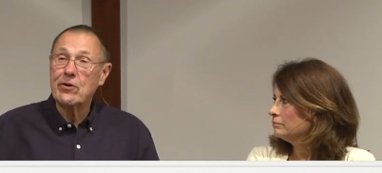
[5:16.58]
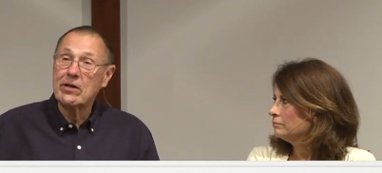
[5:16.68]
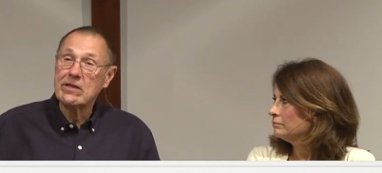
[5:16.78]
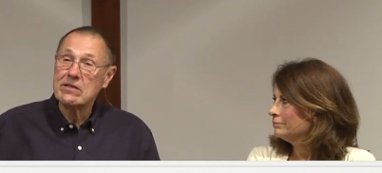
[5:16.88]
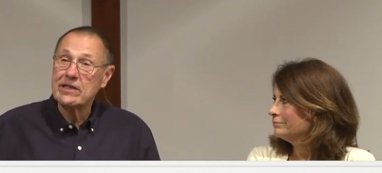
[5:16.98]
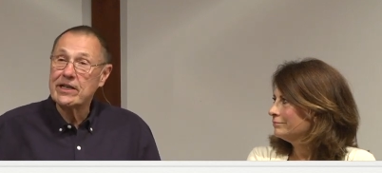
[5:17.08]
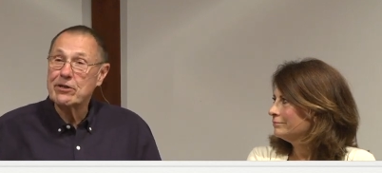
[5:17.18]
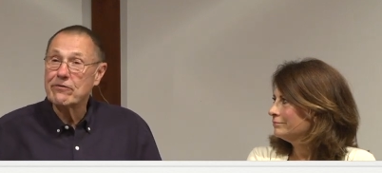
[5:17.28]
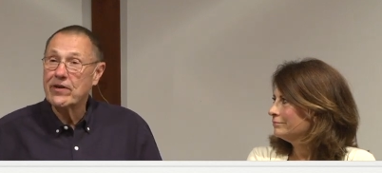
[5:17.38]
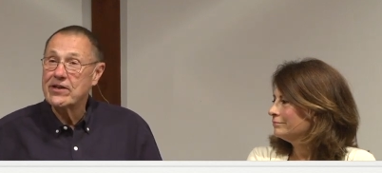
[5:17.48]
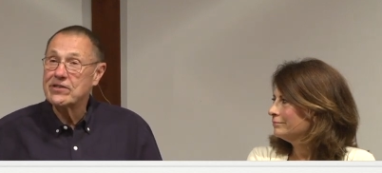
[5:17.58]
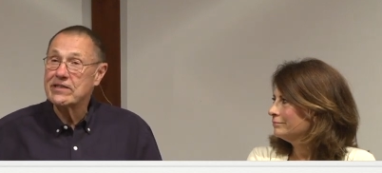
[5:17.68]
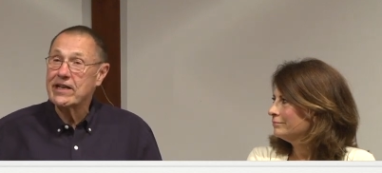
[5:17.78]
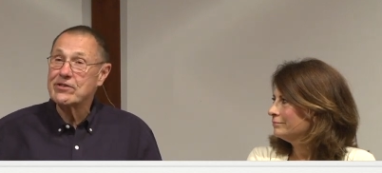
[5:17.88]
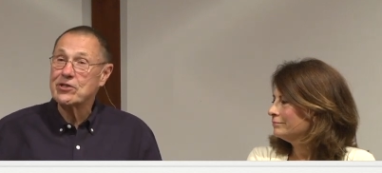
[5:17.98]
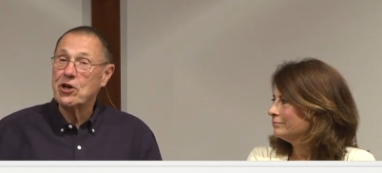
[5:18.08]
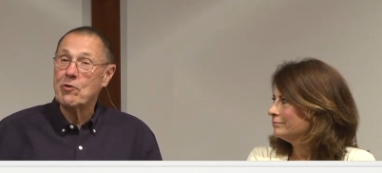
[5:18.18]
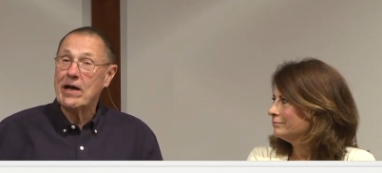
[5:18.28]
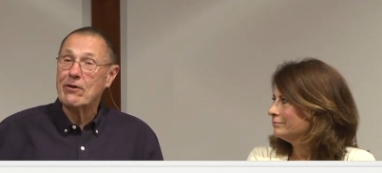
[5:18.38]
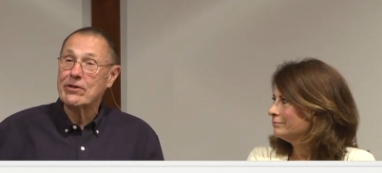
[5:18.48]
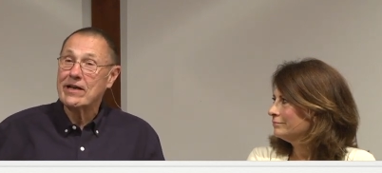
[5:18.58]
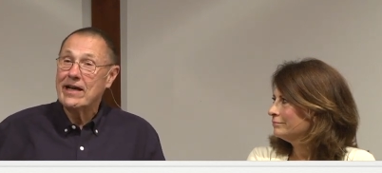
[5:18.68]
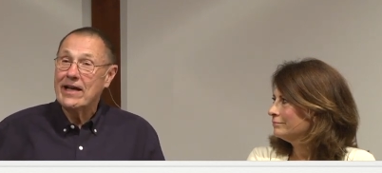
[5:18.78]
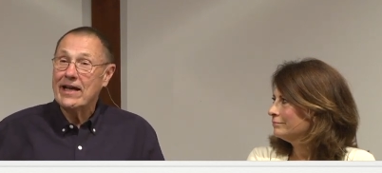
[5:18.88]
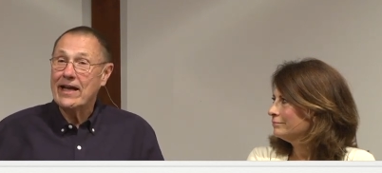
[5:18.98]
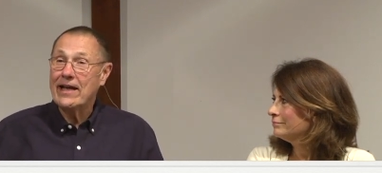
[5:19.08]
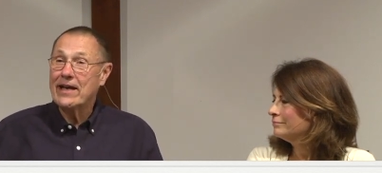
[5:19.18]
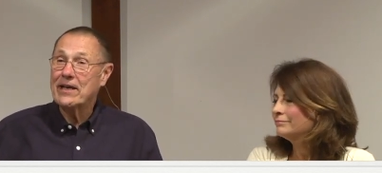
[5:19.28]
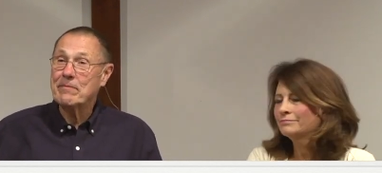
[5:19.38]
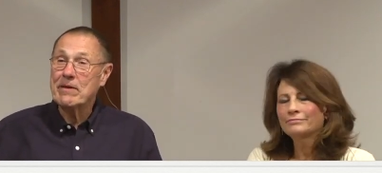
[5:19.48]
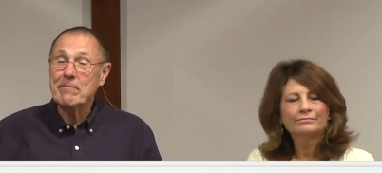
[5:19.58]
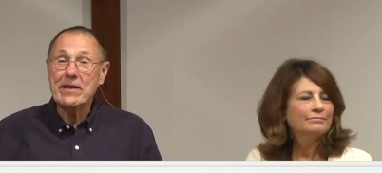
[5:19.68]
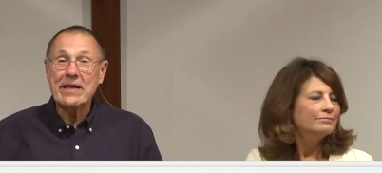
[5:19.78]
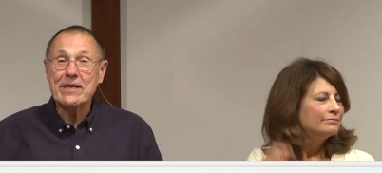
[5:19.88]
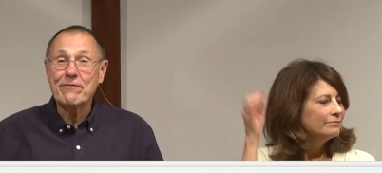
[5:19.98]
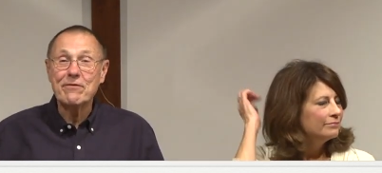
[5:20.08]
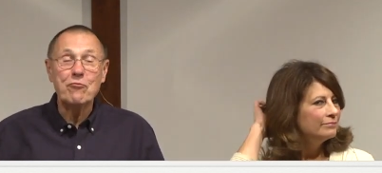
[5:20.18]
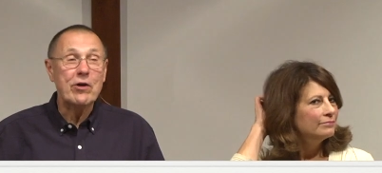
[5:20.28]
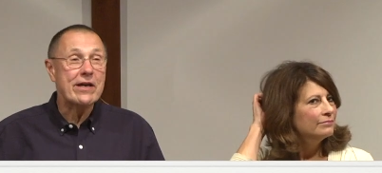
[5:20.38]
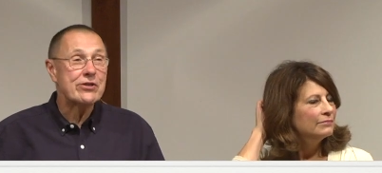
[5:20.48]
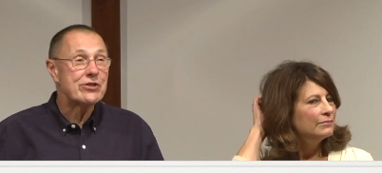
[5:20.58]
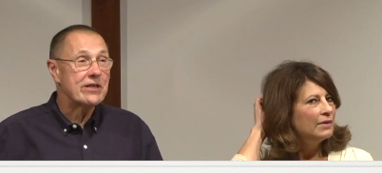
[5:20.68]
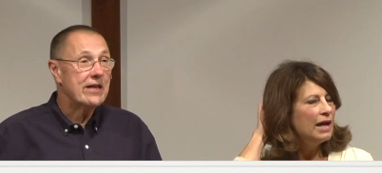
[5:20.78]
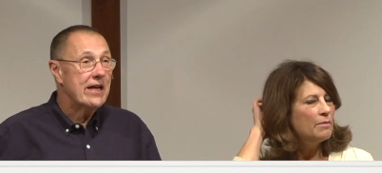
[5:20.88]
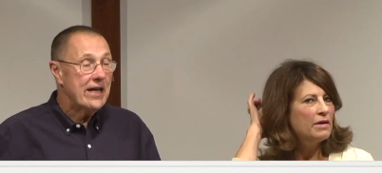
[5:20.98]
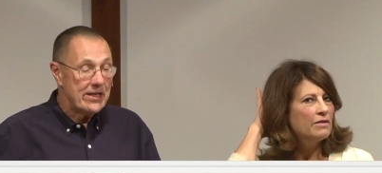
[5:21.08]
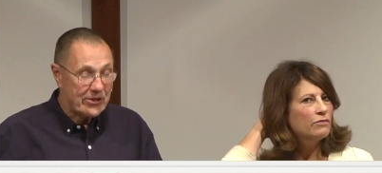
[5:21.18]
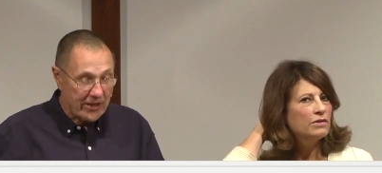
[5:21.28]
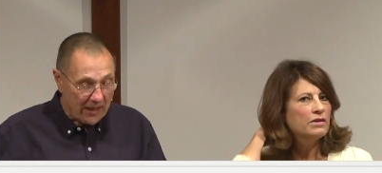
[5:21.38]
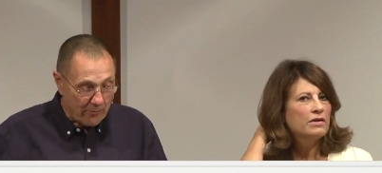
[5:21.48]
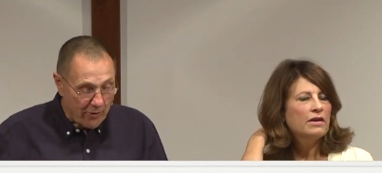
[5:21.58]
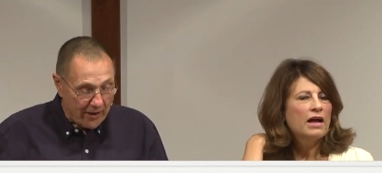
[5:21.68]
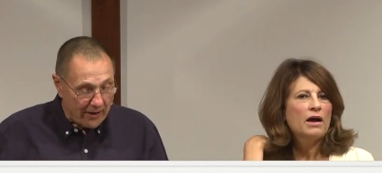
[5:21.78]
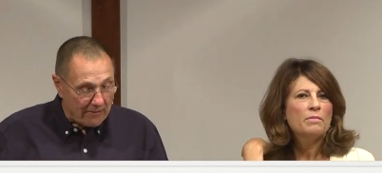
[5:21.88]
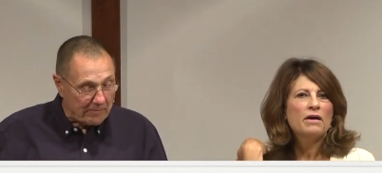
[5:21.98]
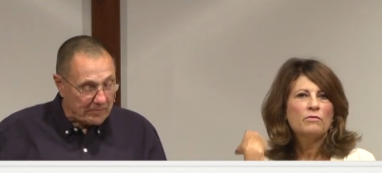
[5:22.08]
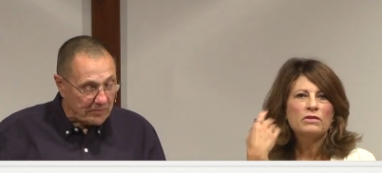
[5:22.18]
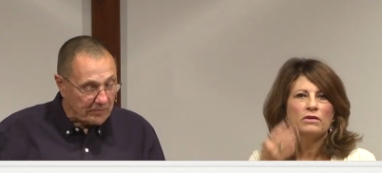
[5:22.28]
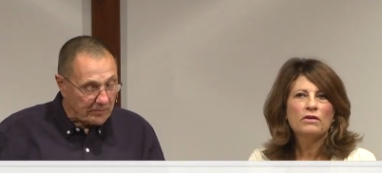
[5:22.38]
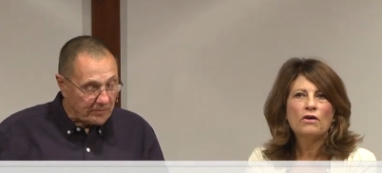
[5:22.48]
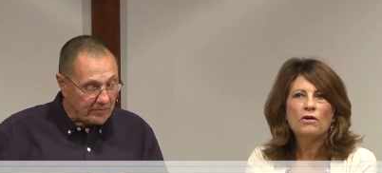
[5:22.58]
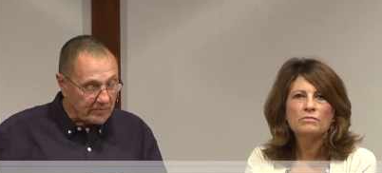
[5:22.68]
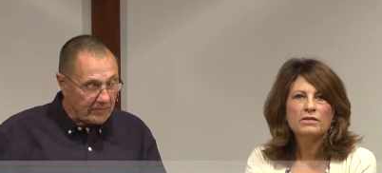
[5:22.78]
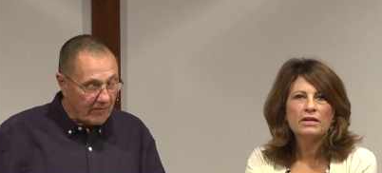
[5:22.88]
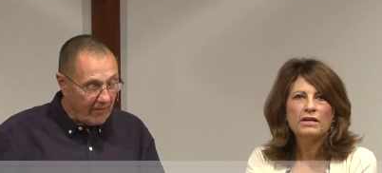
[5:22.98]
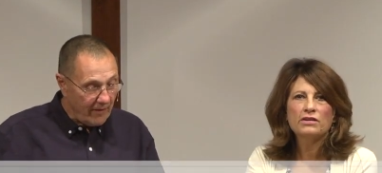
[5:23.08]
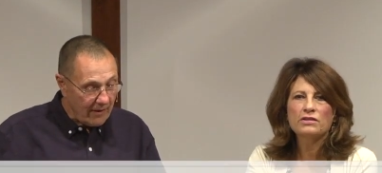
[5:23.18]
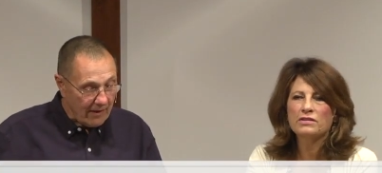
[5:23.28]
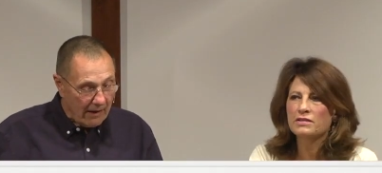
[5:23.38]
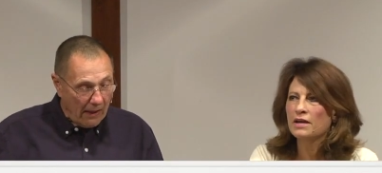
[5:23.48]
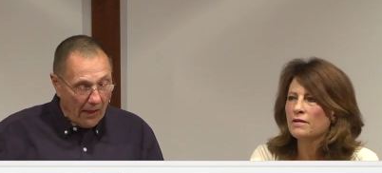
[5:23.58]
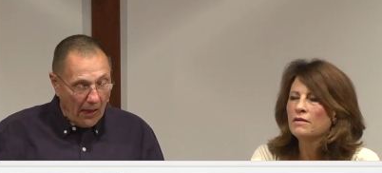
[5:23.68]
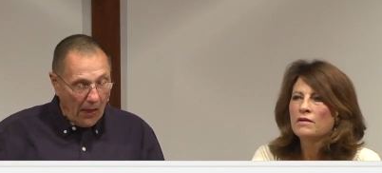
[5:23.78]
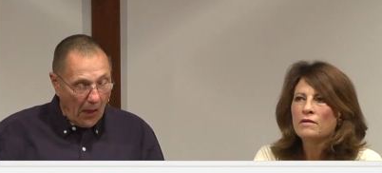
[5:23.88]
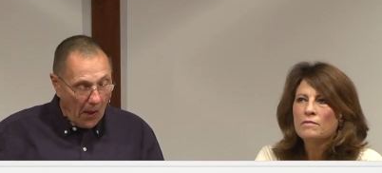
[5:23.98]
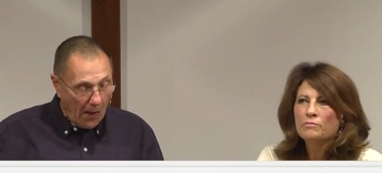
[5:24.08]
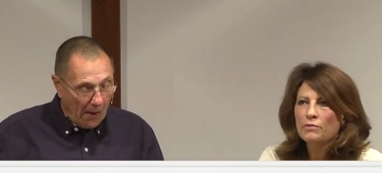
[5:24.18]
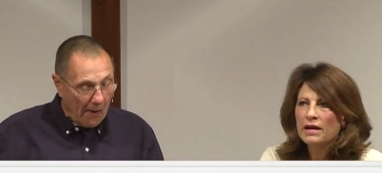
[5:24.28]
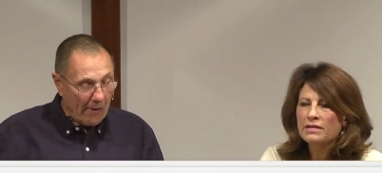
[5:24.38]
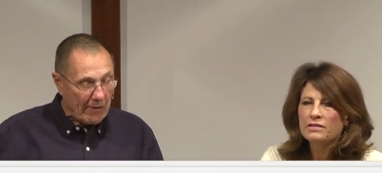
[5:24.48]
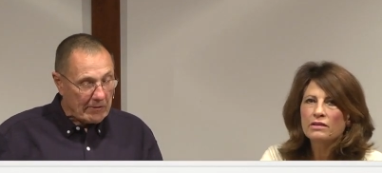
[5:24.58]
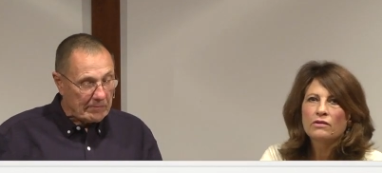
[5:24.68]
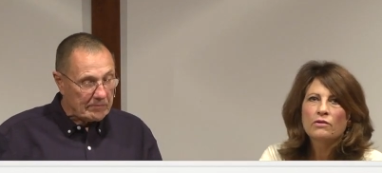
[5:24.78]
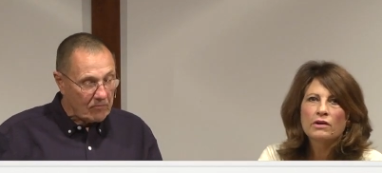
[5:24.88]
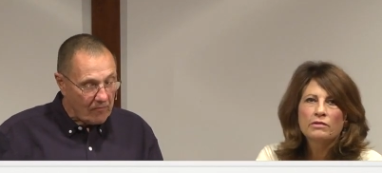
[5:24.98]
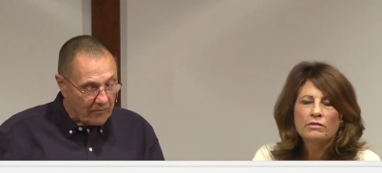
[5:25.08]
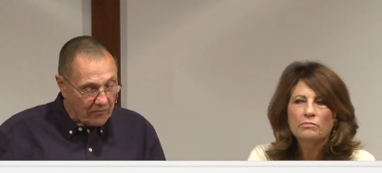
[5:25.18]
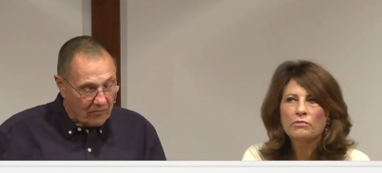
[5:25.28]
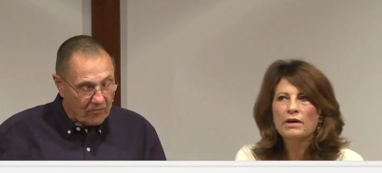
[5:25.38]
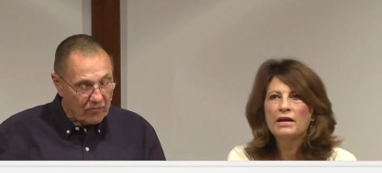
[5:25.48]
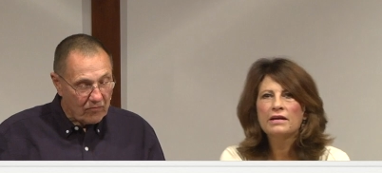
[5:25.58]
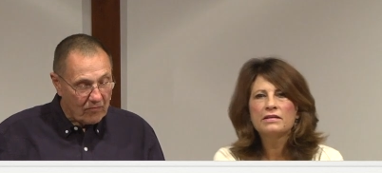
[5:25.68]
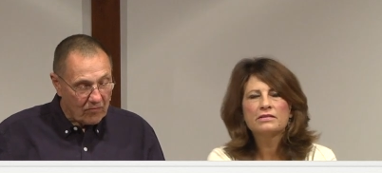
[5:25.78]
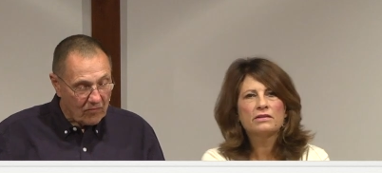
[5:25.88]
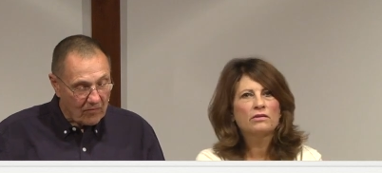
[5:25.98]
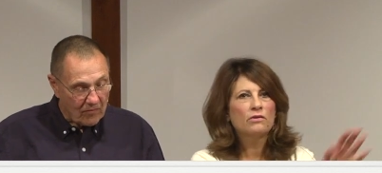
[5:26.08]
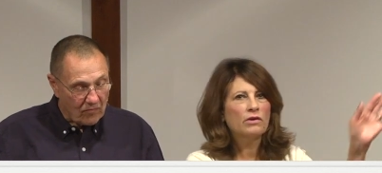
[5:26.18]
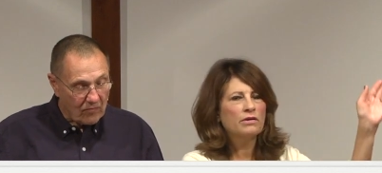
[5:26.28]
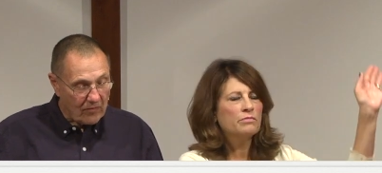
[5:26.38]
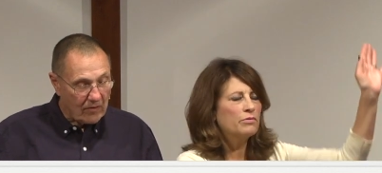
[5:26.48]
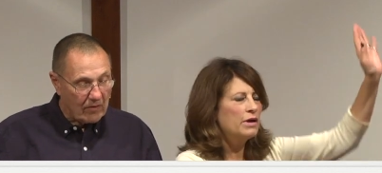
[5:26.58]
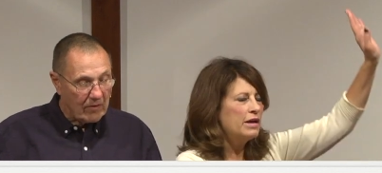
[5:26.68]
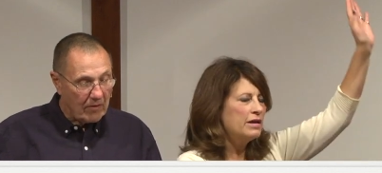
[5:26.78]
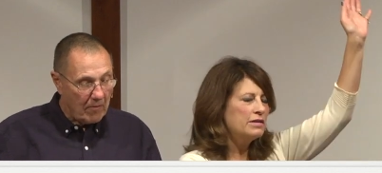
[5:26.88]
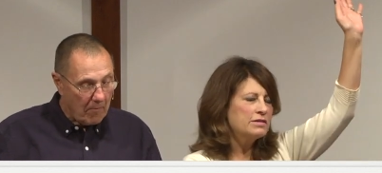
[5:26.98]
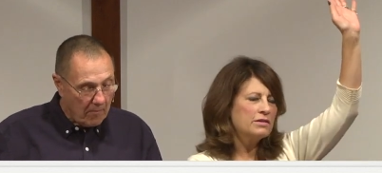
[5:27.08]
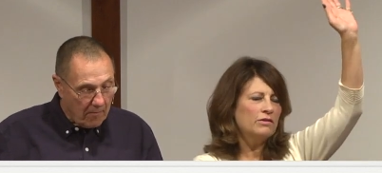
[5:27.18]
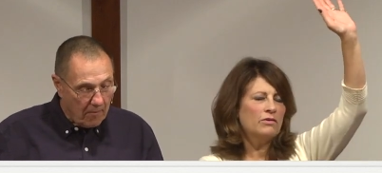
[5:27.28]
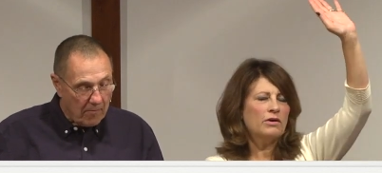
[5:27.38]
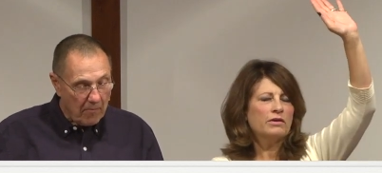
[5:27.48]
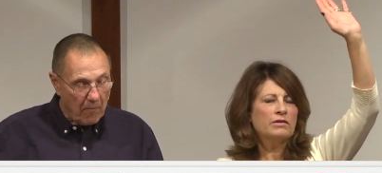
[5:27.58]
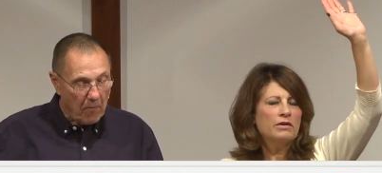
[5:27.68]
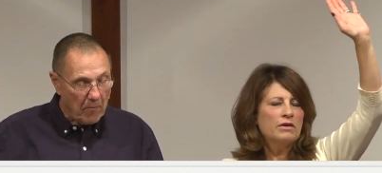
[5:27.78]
Speaker 1: dog that's licking your face and needs to go out. Uh, it can be many different ways to how about if celebrate. You, how it. about
Speaker 2: when you go home tonight, you just say, "Praise the Lord, praise the Lord, praise the Lord,